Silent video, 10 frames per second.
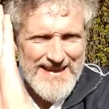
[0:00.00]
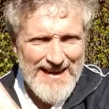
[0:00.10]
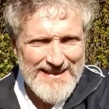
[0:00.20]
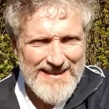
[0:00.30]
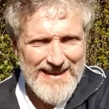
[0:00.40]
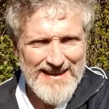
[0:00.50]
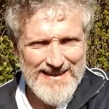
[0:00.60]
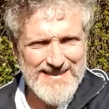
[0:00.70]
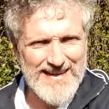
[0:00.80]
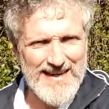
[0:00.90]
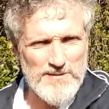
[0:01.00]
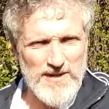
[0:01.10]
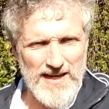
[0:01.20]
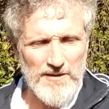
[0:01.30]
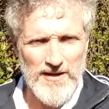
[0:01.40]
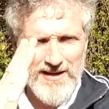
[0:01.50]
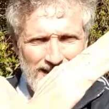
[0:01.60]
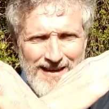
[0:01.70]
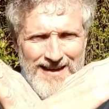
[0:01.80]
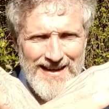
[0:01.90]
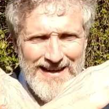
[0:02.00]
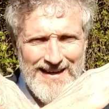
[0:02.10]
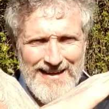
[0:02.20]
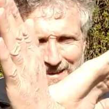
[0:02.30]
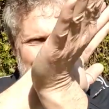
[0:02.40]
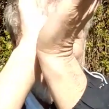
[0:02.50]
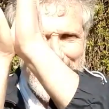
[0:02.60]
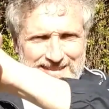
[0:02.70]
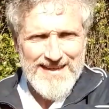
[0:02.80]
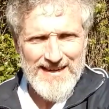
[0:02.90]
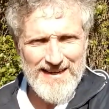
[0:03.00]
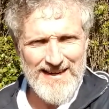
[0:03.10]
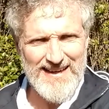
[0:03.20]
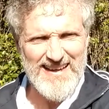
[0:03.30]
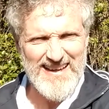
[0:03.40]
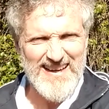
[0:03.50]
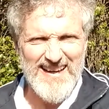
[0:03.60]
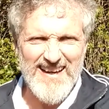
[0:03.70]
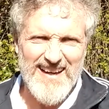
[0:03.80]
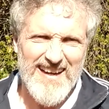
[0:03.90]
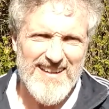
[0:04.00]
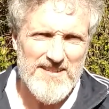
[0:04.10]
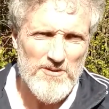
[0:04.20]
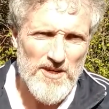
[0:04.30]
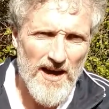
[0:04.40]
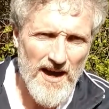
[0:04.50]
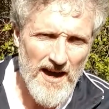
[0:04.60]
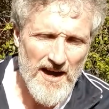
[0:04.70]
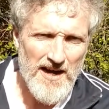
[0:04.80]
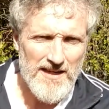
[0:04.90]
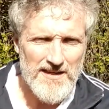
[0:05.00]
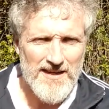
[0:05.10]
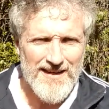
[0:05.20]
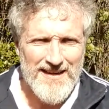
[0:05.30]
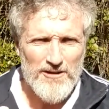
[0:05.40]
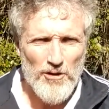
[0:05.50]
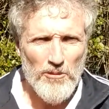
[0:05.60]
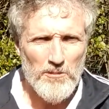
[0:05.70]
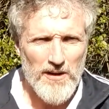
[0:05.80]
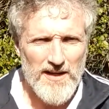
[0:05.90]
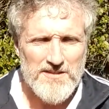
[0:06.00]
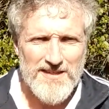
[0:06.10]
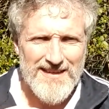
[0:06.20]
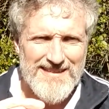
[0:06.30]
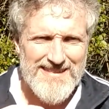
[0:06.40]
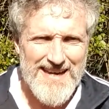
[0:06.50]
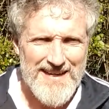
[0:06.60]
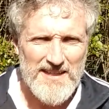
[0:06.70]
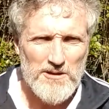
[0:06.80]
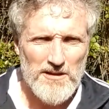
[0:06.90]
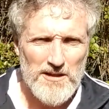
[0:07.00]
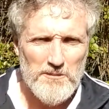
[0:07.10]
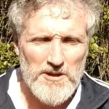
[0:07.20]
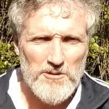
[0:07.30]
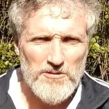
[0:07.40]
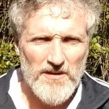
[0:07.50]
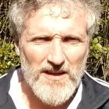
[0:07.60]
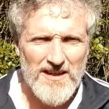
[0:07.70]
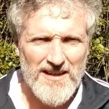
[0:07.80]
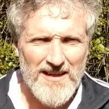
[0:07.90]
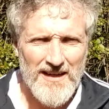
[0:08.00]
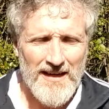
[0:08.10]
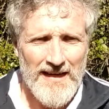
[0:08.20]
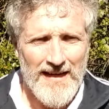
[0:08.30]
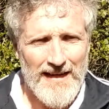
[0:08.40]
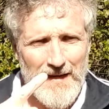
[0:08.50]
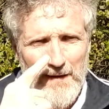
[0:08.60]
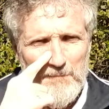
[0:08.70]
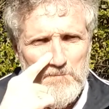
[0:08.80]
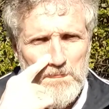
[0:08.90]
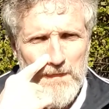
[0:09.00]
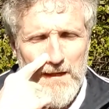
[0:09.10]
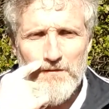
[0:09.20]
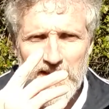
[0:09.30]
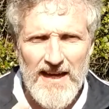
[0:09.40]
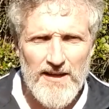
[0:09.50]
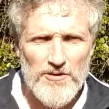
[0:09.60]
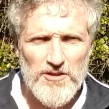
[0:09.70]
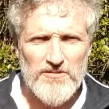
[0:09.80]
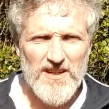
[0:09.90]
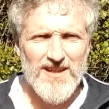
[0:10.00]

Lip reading: that as I came down. That. So it's a highly complex, technical little manoeuvre in the chaos of